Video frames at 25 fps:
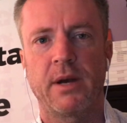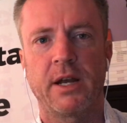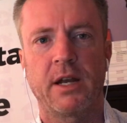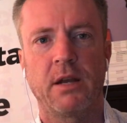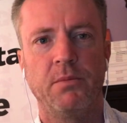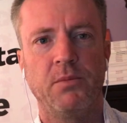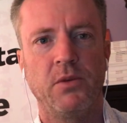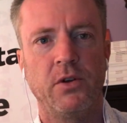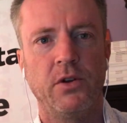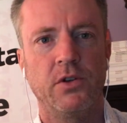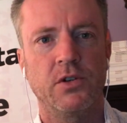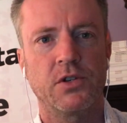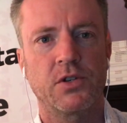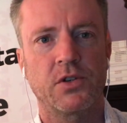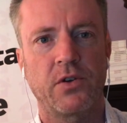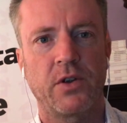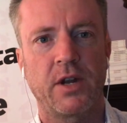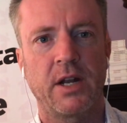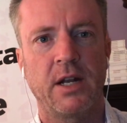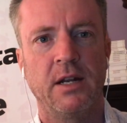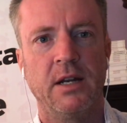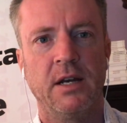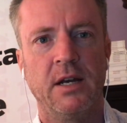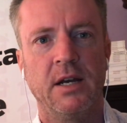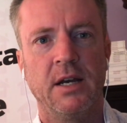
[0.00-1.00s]
my computer
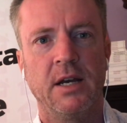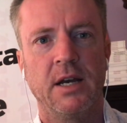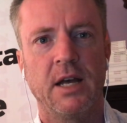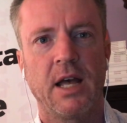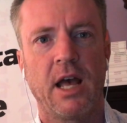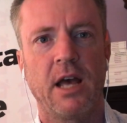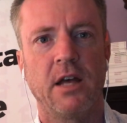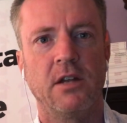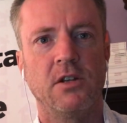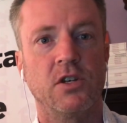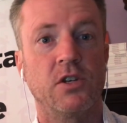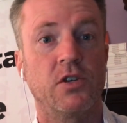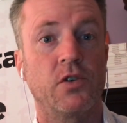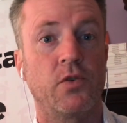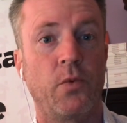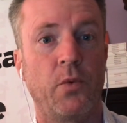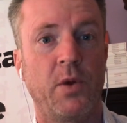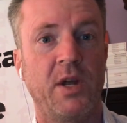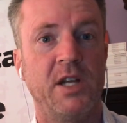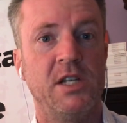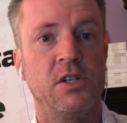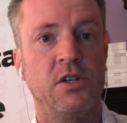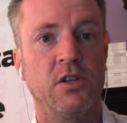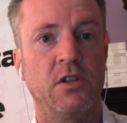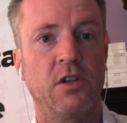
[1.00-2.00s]
screen and just
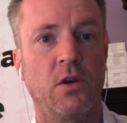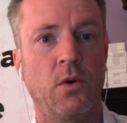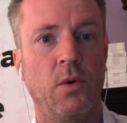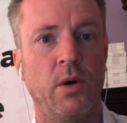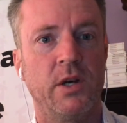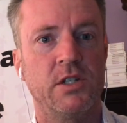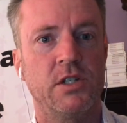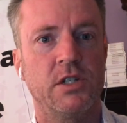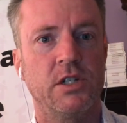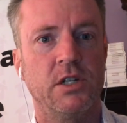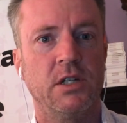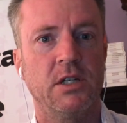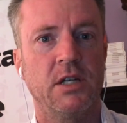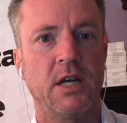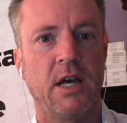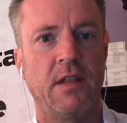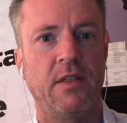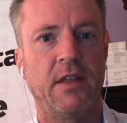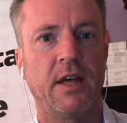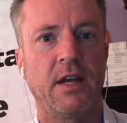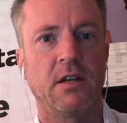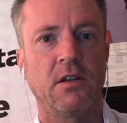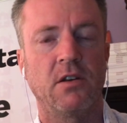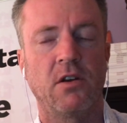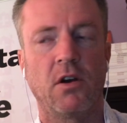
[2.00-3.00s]
read you the question
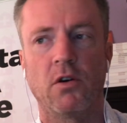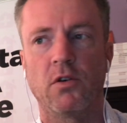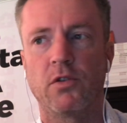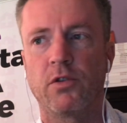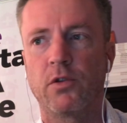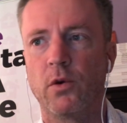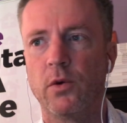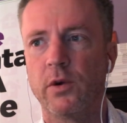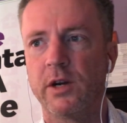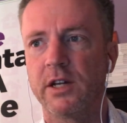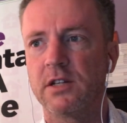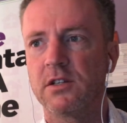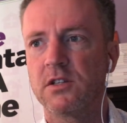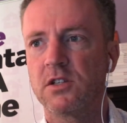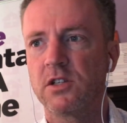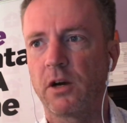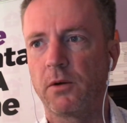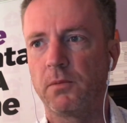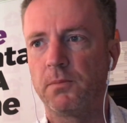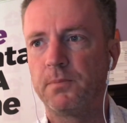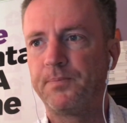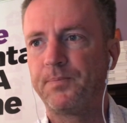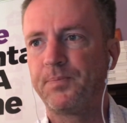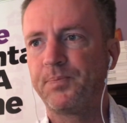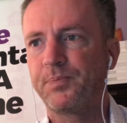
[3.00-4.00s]
and then go through it.
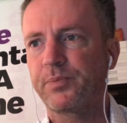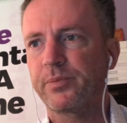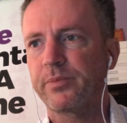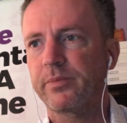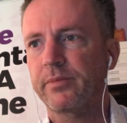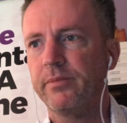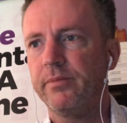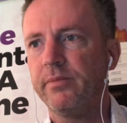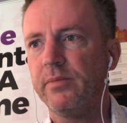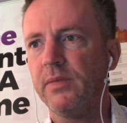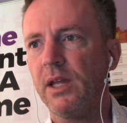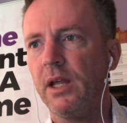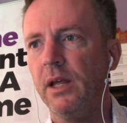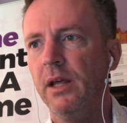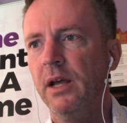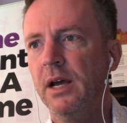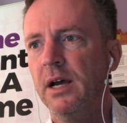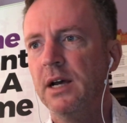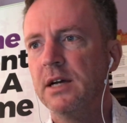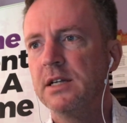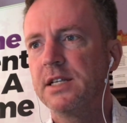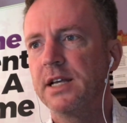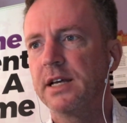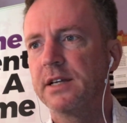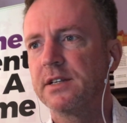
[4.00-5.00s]
So
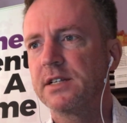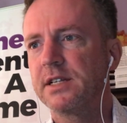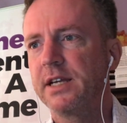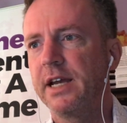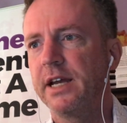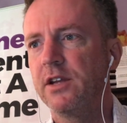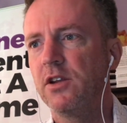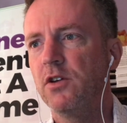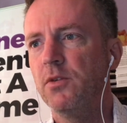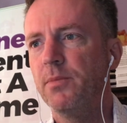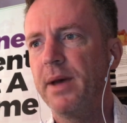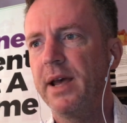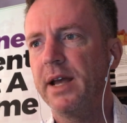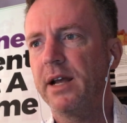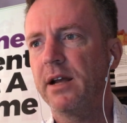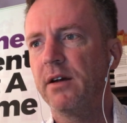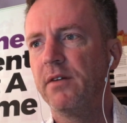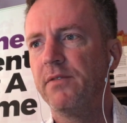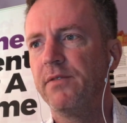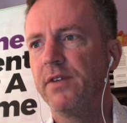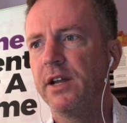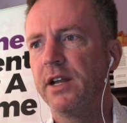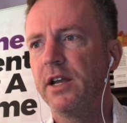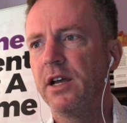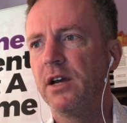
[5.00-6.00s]
says, can you make
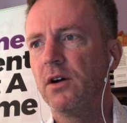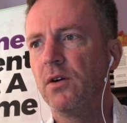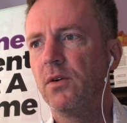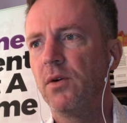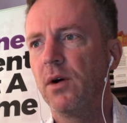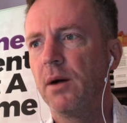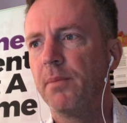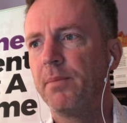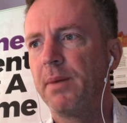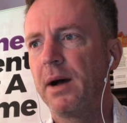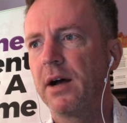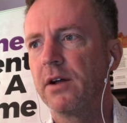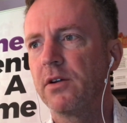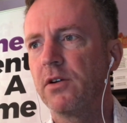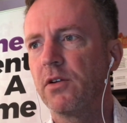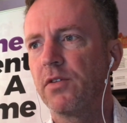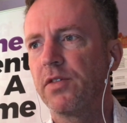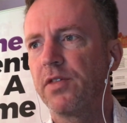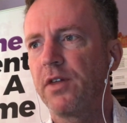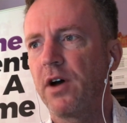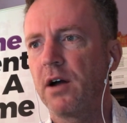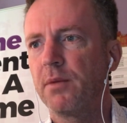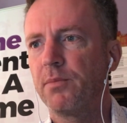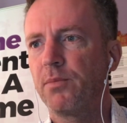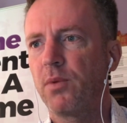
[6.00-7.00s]
a video about your
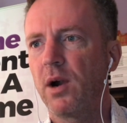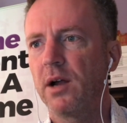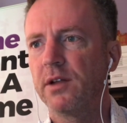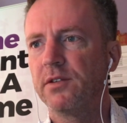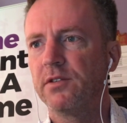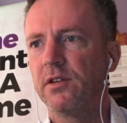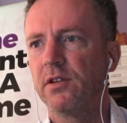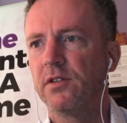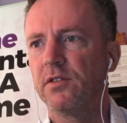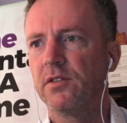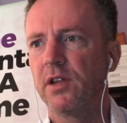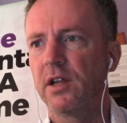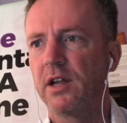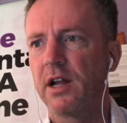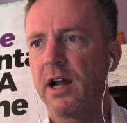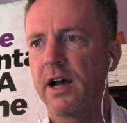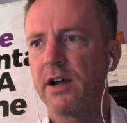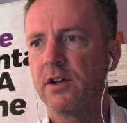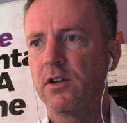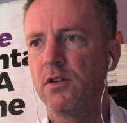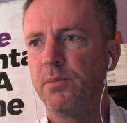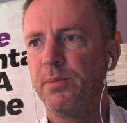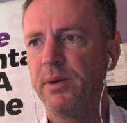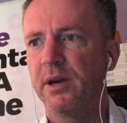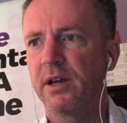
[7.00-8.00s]
thought process and how
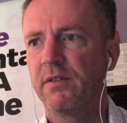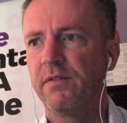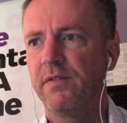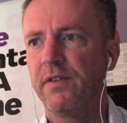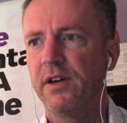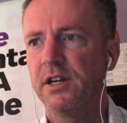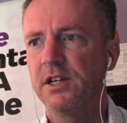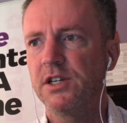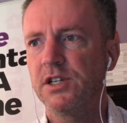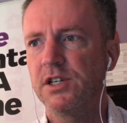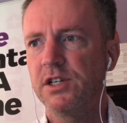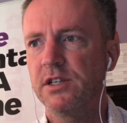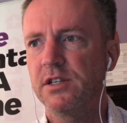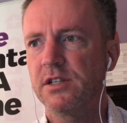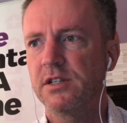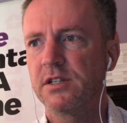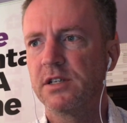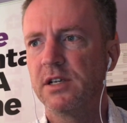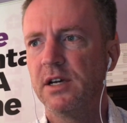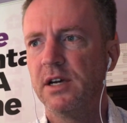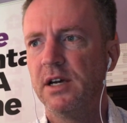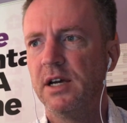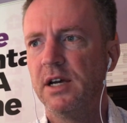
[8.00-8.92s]
you pick finishes,